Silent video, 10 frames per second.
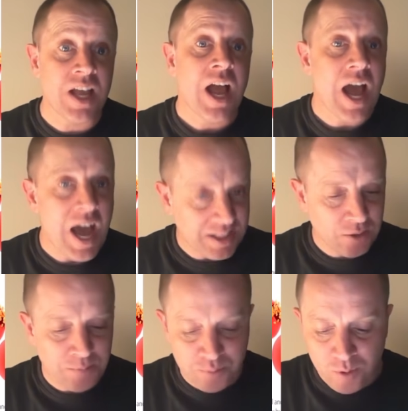at the
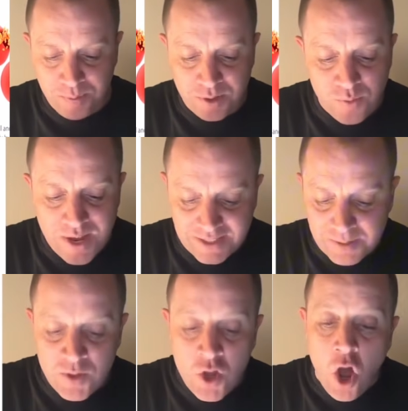appropriate rate.
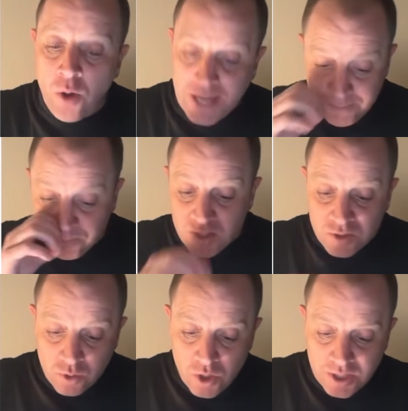Okay, so
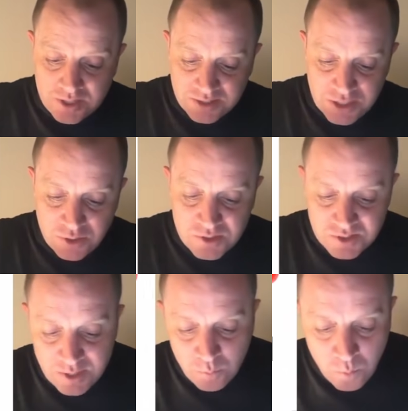look at this here.
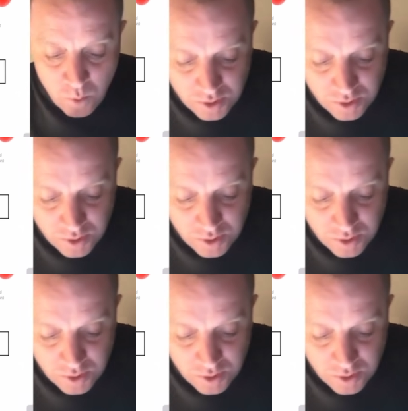State one